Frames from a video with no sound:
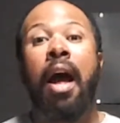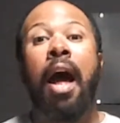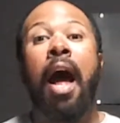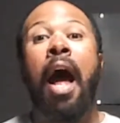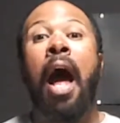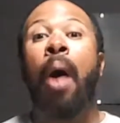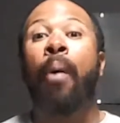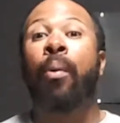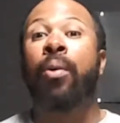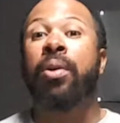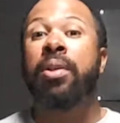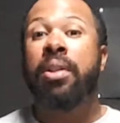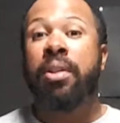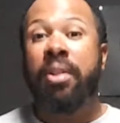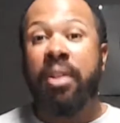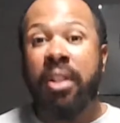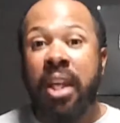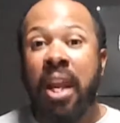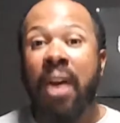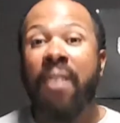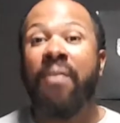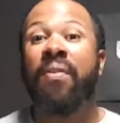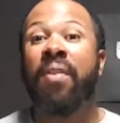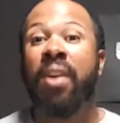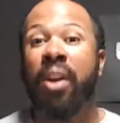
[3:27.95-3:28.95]
I was
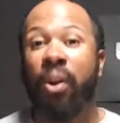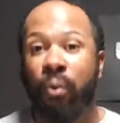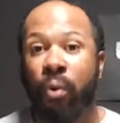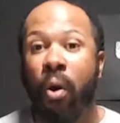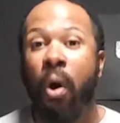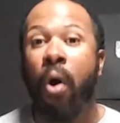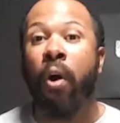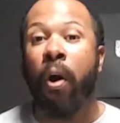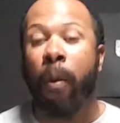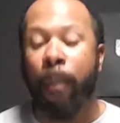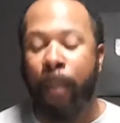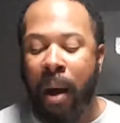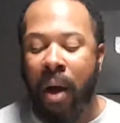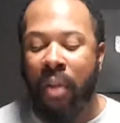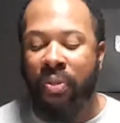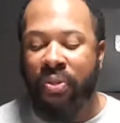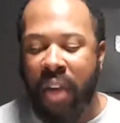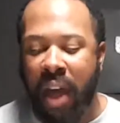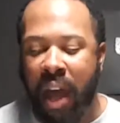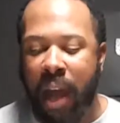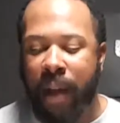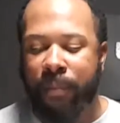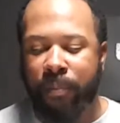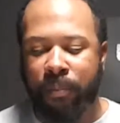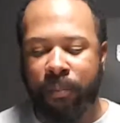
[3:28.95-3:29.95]
definitely wrong about
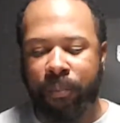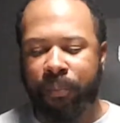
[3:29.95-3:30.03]
that.